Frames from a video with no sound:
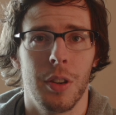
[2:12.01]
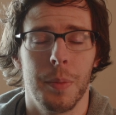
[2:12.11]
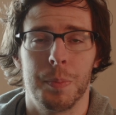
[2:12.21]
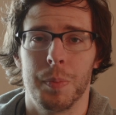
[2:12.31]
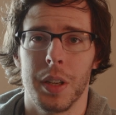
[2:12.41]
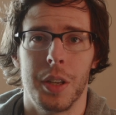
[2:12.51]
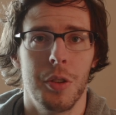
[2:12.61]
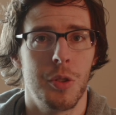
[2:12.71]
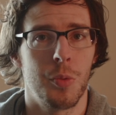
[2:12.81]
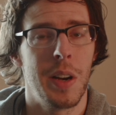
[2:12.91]
a
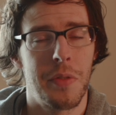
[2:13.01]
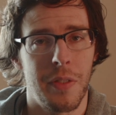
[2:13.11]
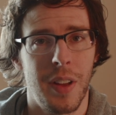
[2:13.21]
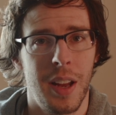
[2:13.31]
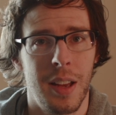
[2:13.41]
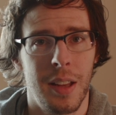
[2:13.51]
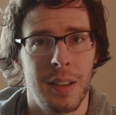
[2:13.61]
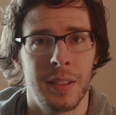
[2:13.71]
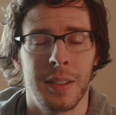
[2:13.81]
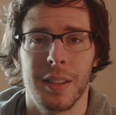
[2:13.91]
huge Weaver
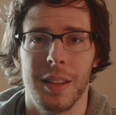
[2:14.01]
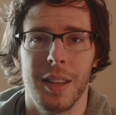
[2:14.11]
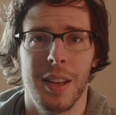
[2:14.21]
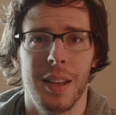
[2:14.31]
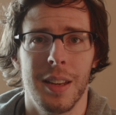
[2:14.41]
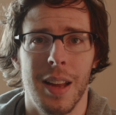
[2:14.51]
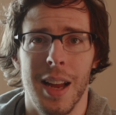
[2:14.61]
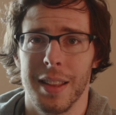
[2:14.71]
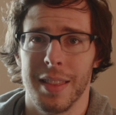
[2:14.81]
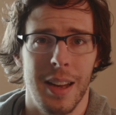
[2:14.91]
fan, then
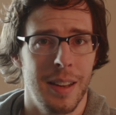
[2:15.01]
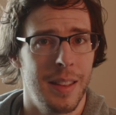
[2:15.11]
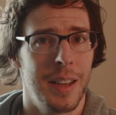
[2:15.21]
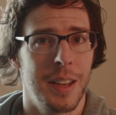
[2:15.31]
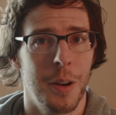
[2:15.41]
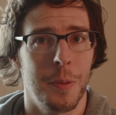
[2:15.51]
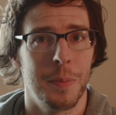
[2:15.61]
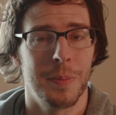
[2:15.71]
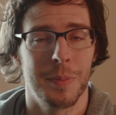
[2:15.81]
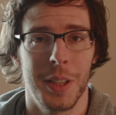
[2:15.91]
hey, there you go.
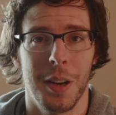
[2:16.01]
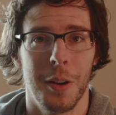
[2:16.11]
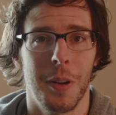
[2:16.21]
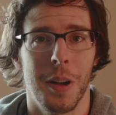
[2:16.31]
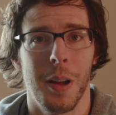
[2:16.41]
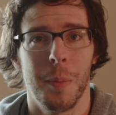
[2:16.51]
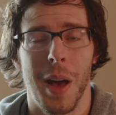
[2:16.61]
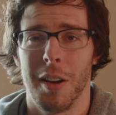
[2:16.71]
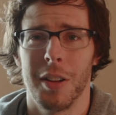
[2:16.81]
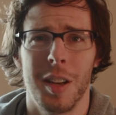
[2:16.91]
You know, I
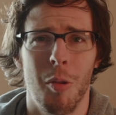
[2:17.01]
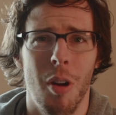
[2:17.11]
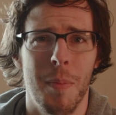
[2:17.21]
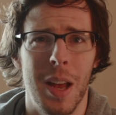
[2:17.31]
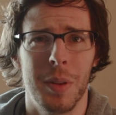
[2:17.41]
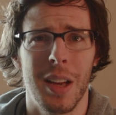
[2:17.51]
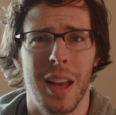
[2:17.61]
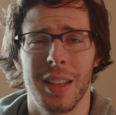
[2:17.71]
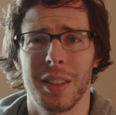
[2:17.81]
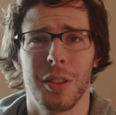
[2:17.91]
don't know, you know what? Maybe I
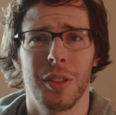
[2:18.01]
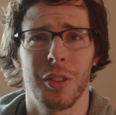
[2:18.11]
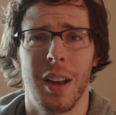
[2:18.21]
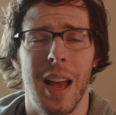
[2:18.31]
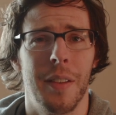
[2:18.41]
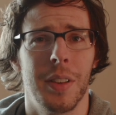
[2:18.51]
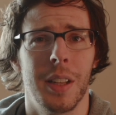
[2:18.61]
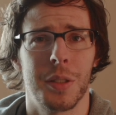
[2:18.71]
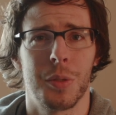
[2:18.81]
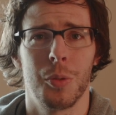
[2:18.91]
think they're gonna have it in
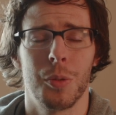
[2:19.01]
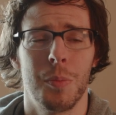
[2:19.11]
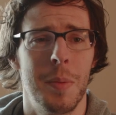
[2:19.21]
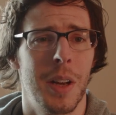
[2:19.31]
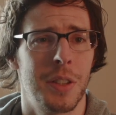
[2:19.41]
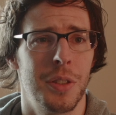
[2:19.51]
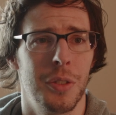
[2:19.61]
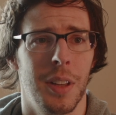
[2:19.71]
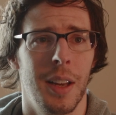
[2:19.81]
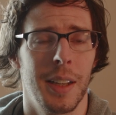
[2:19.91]
the store. Maybe I should do
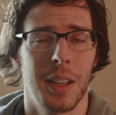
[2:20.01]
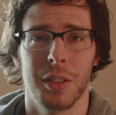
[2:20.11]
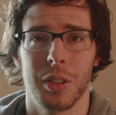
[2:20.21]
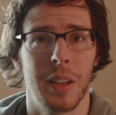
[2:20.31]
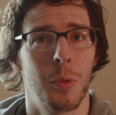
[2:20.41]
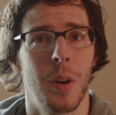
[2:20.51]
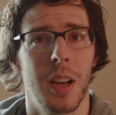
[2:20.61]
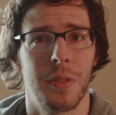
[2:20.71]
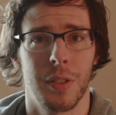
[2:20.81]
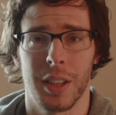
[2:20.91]
like a little giveaway
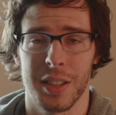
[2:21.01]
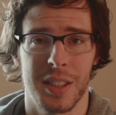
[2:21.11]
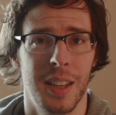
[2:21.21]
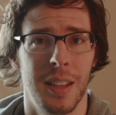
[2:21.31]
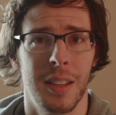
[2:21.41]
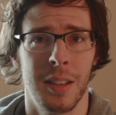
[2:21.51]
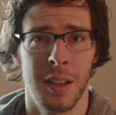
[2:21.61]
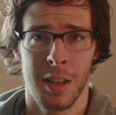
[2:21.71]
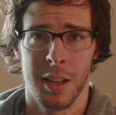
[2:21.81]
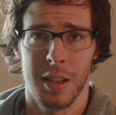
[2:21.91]
for like a skin,
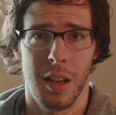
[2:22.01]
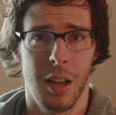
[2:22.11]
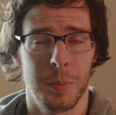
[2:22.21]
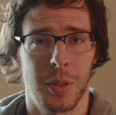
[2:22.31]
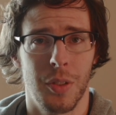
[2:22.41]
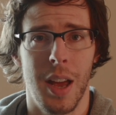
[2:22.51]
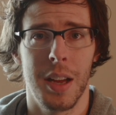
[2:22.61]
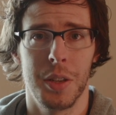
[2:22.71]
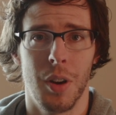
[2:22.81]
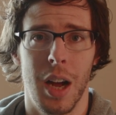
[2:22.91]
so that hey,
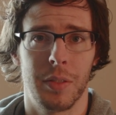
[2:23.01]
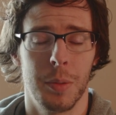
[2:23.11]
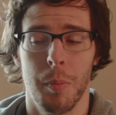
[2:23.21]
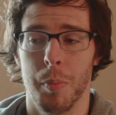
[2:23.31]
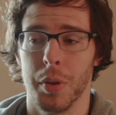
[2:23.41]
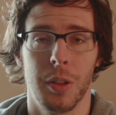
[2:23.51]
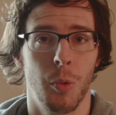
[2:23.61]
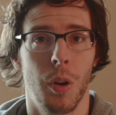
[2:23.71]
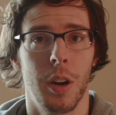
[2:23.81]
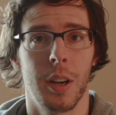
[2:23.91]
you don't have to put in the
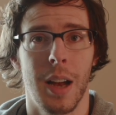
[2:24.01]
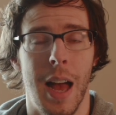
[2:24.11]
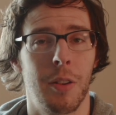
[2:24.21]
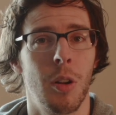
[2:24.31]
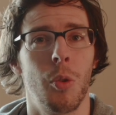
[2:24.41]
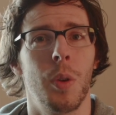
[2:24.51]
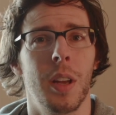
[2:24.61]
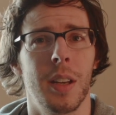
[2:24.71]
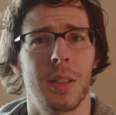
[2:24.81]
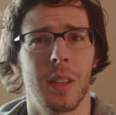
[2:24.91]
work. I don't know
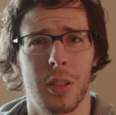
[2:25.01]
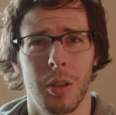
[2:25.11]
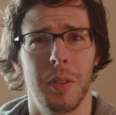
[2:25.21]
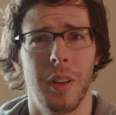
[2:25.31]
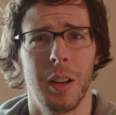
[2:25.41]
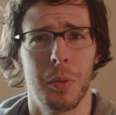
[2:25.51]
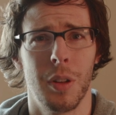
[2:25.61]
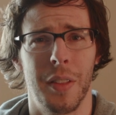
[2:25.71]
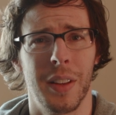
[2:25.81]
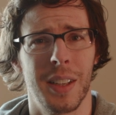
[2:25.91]
when it's gonna be available.
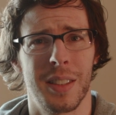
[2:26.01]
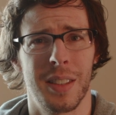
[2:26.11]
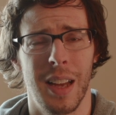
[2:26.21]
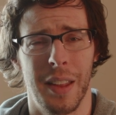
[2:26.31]
I think it's